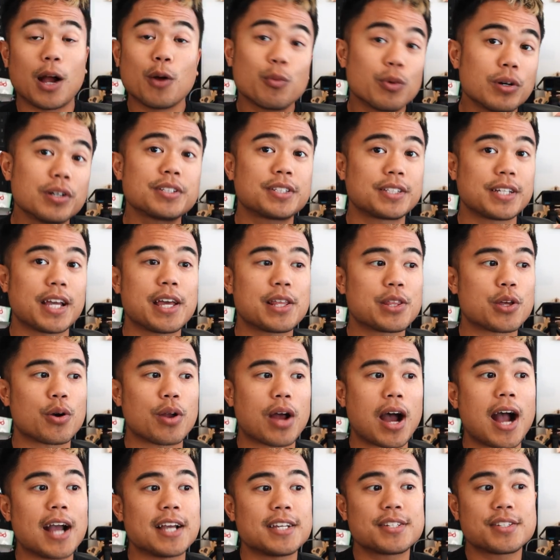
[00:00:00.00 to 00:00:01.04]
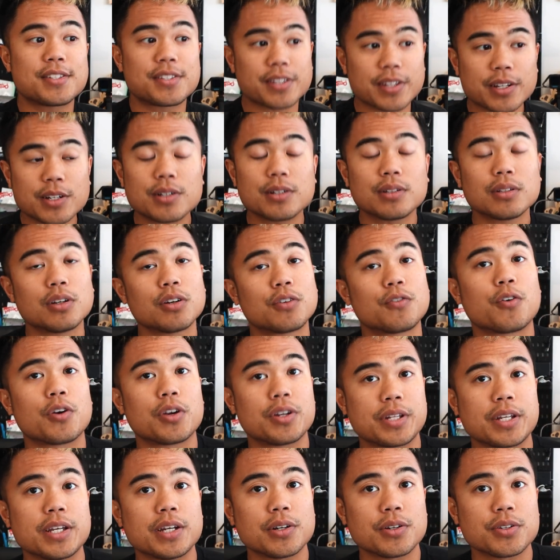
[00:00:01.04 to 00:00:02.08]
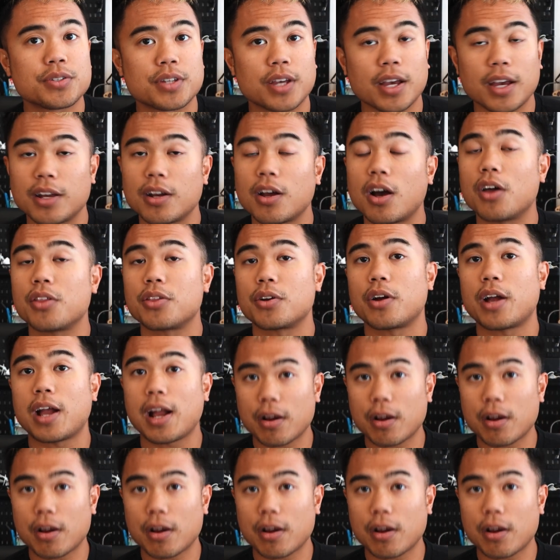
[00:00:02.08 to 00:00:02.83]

I will say though, I still look for deals in other